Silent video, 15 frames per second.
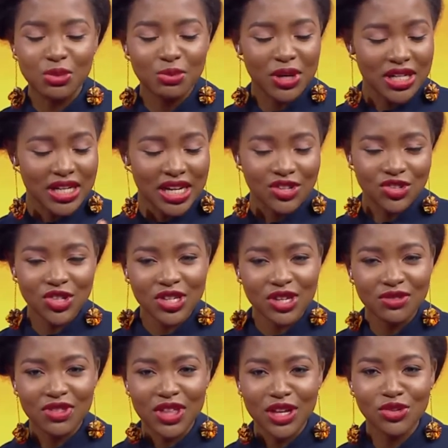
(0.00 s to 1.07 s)
But let's just
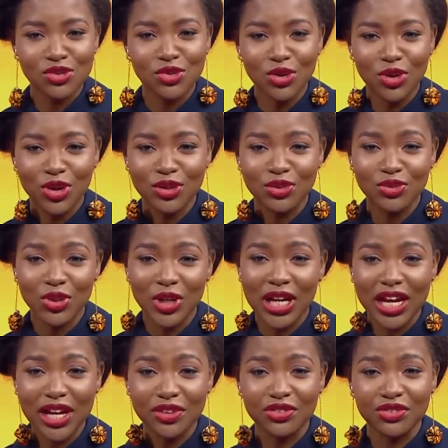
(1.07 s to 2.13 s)
give thanks to God for
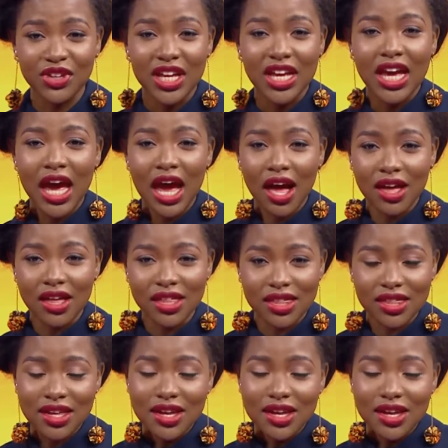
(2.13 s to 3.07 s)
life, health,